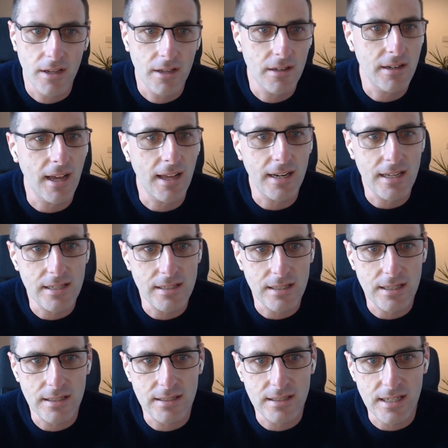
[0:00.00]
not
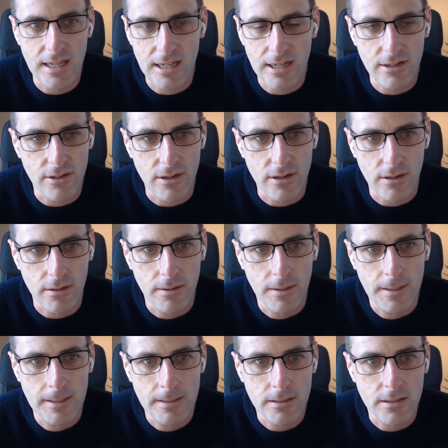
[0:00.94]
easily seen or
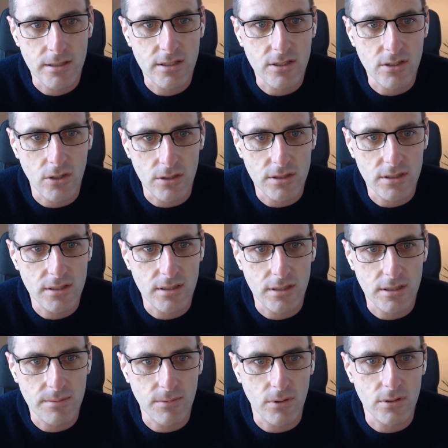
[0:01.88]
discussed,
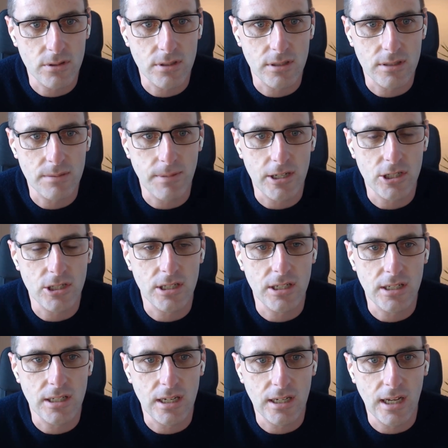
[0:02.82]
I suppose, especially
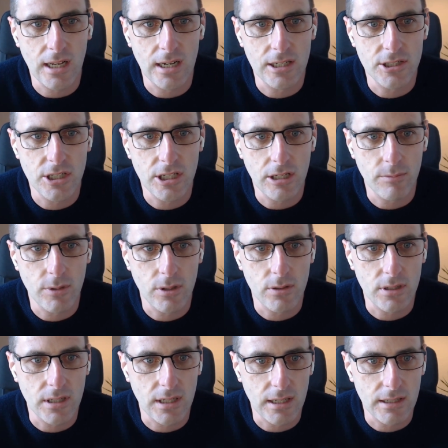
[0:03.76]
in the oncology
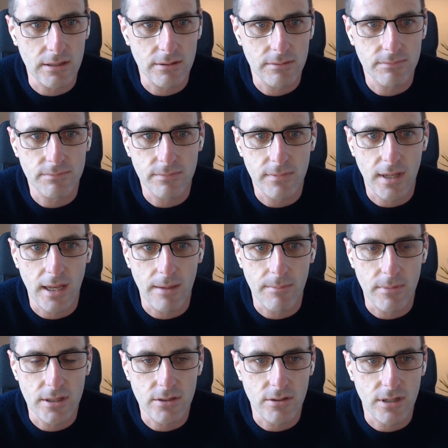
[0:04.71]
community. And
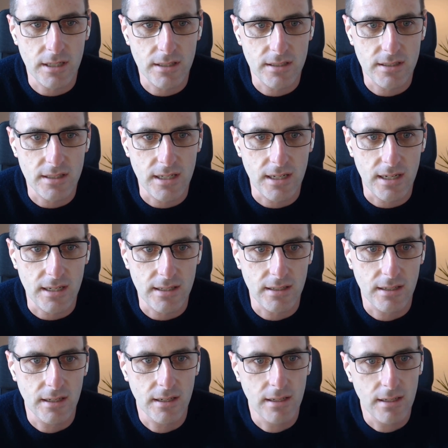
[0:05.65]
it's great to see that
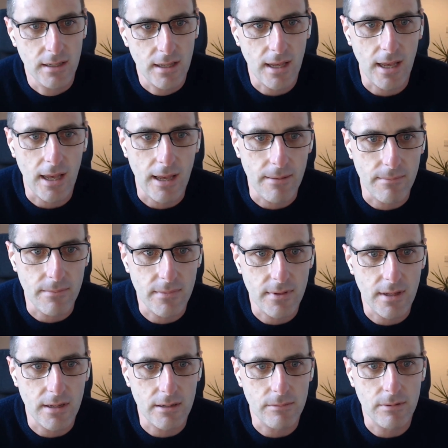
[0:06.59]

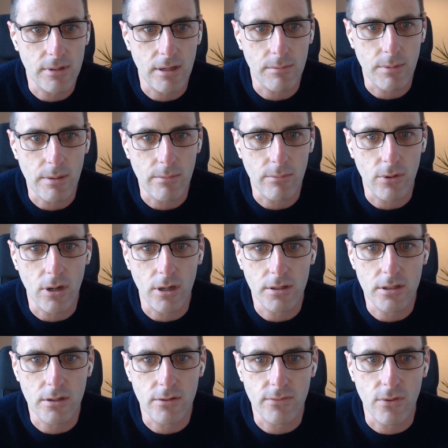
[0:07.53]
that they're being brought
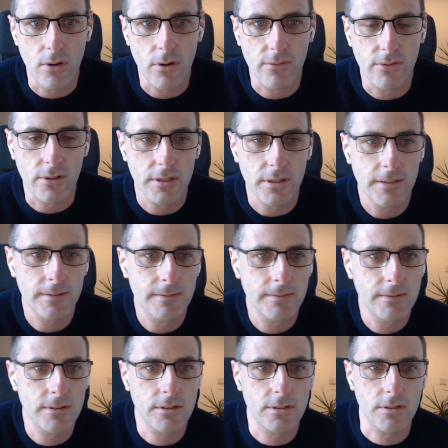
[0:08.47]
to the forefront.
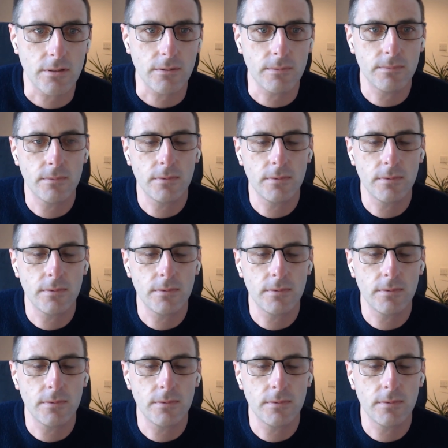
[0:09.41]
So,